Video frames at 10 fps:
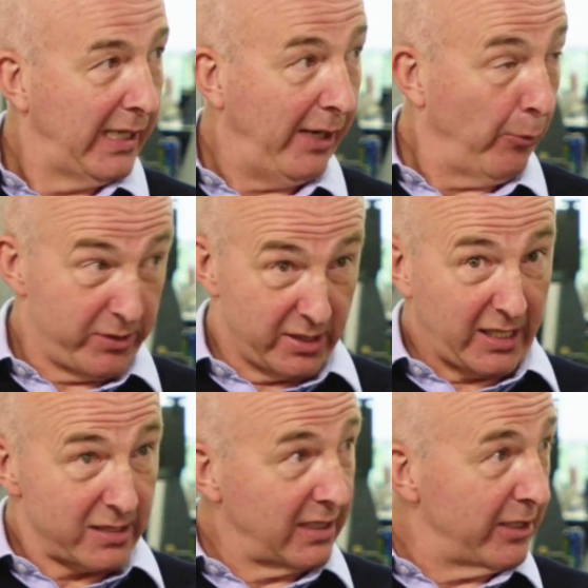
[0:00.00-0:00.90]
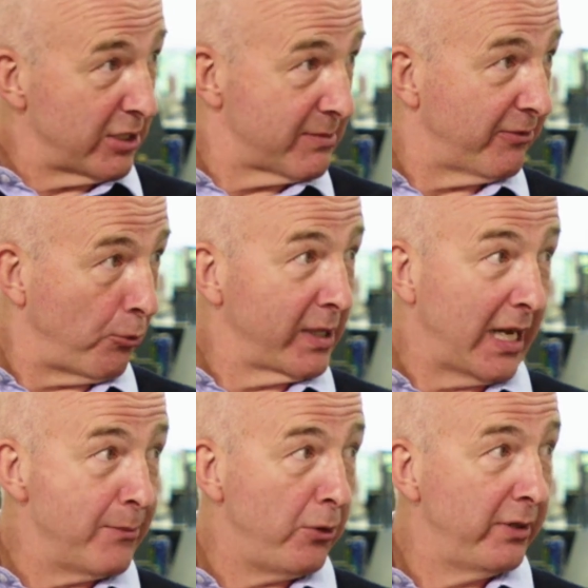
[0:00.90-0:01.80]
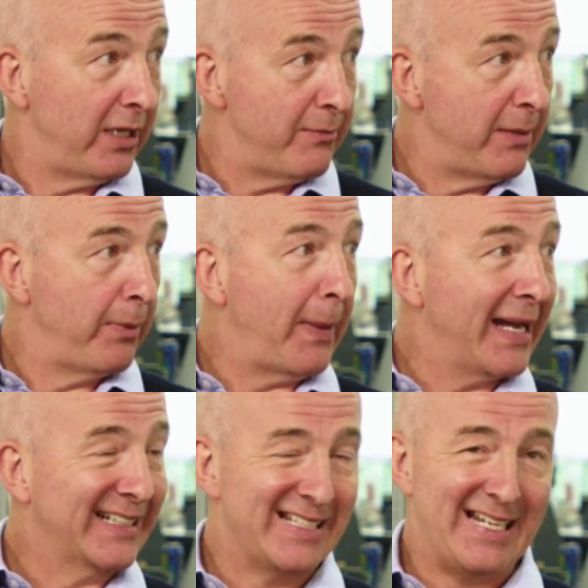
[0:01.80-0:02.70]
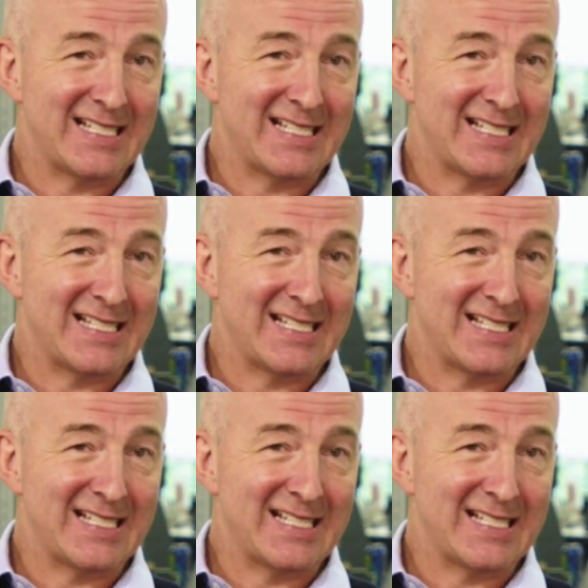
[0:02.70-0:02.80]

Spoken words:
We were discussing it just before we came on. I remember back at